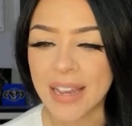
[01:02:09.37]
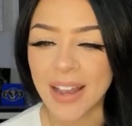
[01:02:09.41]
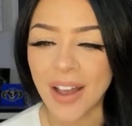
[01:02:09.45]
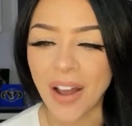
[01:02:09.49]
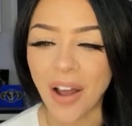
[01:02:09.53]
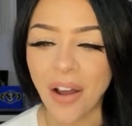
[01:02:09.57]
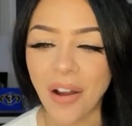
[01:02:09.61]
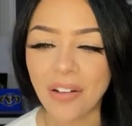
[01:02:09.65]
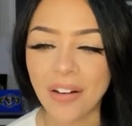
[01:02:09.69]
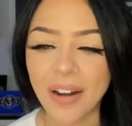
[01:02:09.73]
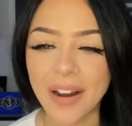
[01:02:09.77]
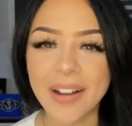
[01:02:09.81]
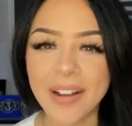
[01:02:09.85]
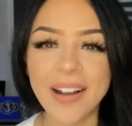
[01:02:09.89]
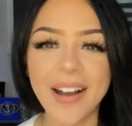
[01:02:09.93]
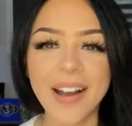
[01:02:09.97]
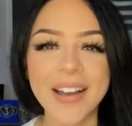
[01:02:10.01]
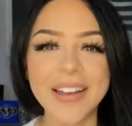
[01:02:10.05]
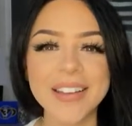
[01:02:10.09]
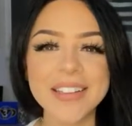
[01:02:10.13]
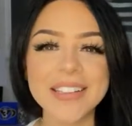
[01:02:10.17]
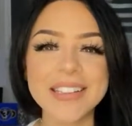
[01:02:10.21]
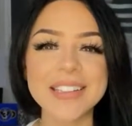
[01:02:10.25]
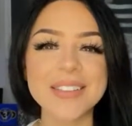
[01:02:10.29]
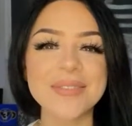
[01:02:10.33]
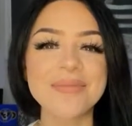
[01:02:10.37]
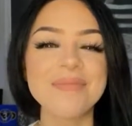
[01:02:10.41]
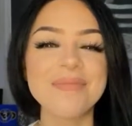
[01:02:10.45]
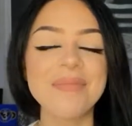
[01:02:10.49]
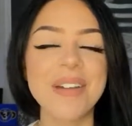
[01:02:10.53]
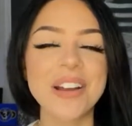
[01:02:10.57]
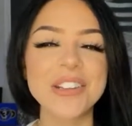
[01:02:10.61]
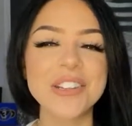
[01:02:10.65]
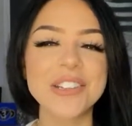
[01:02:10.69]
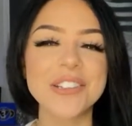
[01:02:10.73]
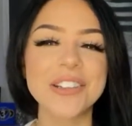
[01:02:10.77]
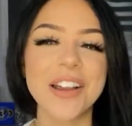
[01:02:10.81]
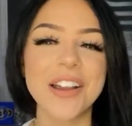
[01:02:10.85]
All right, guys,
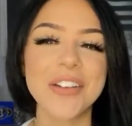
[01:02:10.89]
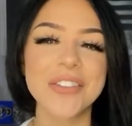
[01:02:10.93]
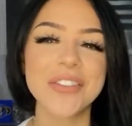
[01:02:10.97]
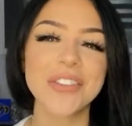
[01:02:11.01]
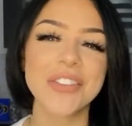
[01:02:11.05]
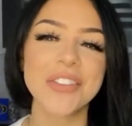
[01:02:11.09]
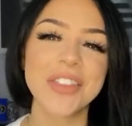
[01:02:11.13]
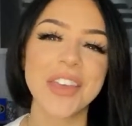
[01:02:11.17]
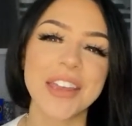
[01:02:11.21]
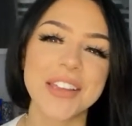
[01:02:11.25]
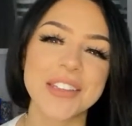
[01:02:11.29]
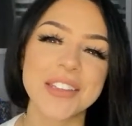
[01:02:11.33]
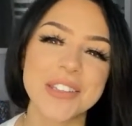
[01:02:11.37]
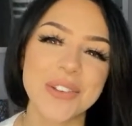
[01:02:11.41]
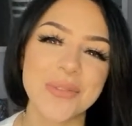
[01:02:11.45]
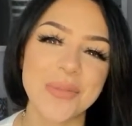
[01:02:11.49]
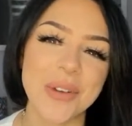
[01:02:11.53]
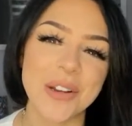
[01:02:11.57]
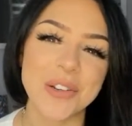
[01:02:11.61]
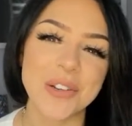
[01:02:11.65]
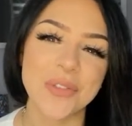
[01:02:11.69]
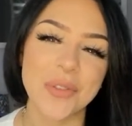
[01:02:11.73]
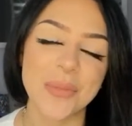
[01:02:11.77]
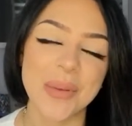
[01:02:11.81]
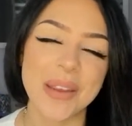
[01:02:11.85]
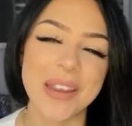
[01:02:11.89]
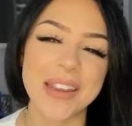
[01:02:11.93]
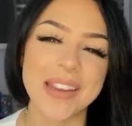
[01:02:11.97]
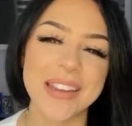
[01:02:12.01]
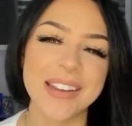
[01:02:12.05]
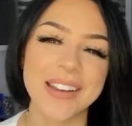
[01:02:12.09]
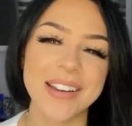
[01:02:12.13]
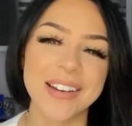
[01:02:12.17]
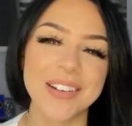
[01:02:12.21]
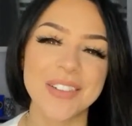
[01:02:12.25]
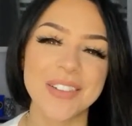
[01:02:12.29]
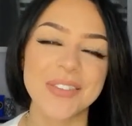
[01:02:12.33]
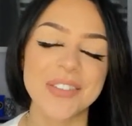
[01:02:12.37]
much love. Thanks so much for being
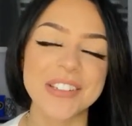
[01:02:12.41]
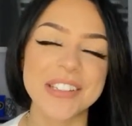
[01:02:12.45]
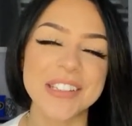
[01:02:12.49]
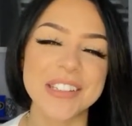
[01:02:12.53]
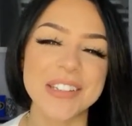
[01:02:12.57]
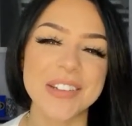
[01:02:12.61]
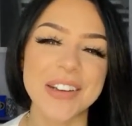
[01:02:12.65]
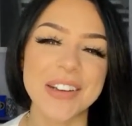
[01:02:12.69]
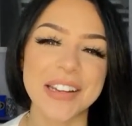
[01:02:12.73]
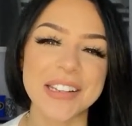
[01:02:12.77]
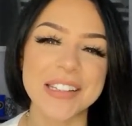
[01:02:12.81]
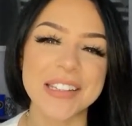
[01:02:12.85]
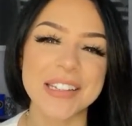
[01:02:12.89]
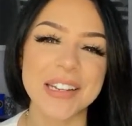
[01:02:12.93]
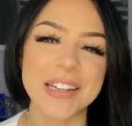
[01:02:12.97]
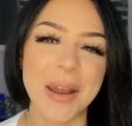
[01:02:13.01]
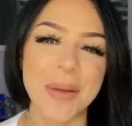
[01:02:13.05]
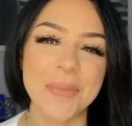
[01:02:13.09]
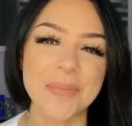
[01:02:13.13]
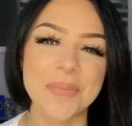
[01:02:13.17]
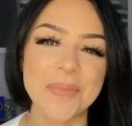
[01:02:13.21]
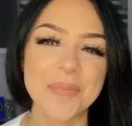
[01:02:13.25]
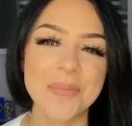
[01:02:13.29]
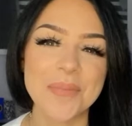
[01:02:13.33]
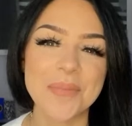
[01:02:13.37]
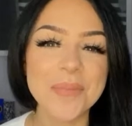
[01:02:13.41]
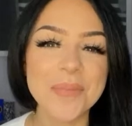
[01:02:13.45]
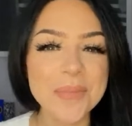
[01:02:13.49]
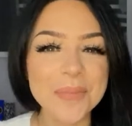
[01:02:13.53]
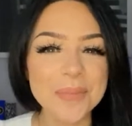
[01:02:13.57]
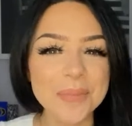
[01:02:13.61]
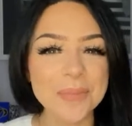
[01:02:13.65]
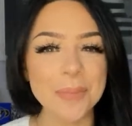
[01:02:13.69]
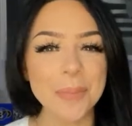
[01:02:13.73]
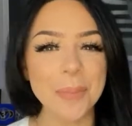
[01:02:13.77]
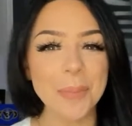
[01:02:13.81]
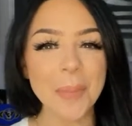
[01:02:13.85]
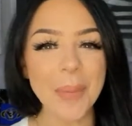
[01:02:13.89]
here, and we'll see you next time.
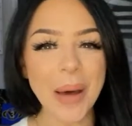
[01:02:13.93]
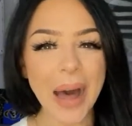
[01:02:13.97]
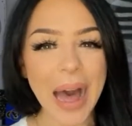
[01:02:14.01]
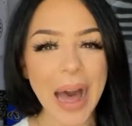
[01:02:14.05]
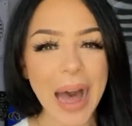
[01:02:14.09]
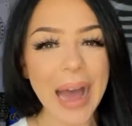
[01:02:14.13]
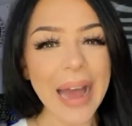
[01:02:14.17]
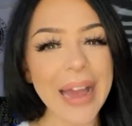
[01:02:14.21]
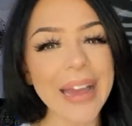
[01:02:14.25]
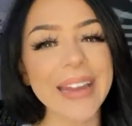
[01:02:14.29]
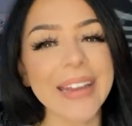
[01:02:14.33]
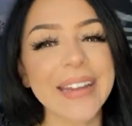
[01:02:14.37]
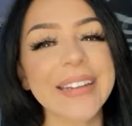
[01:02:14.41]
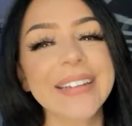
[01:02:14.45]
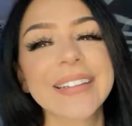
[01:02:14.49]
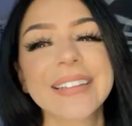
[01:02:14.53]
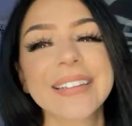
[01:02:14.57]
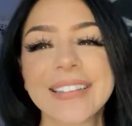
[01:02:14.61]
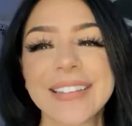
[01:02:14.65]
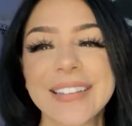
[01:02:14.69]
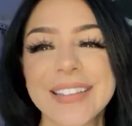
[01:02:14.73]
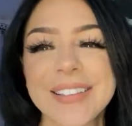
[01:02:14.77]
Bye.